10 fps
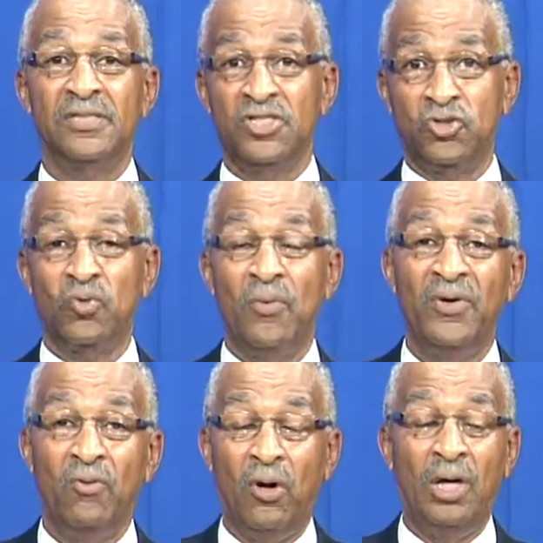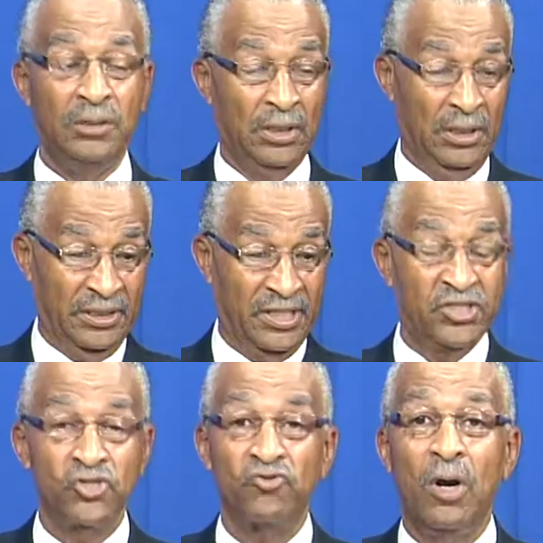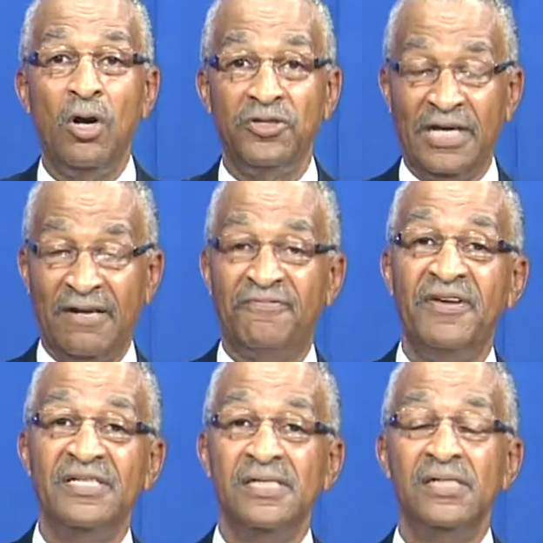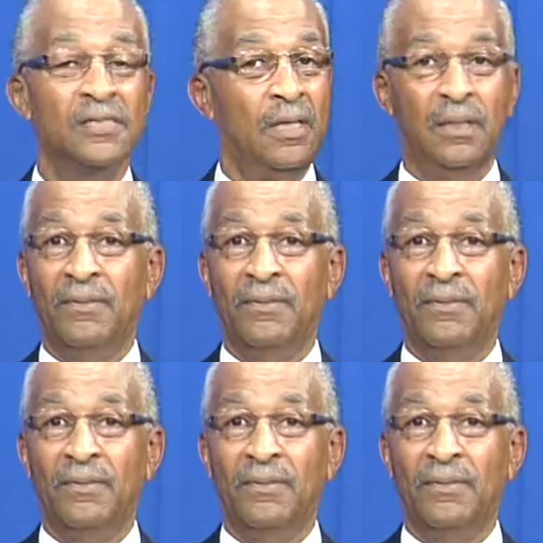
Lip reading: This is what we want. This is wrong. You got to fix this.